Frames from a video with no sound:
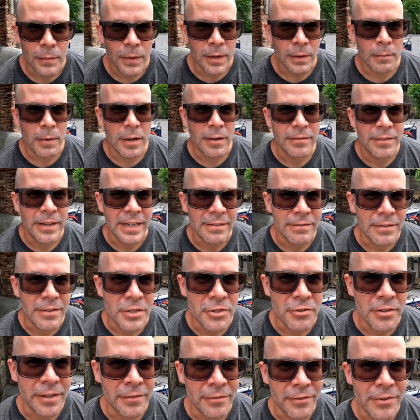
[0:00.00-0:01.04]
One of my favourite
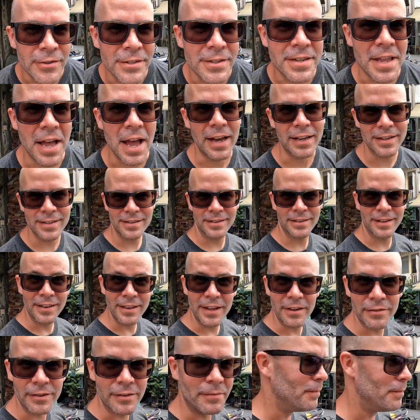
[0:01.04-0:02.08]
street food snacks. Love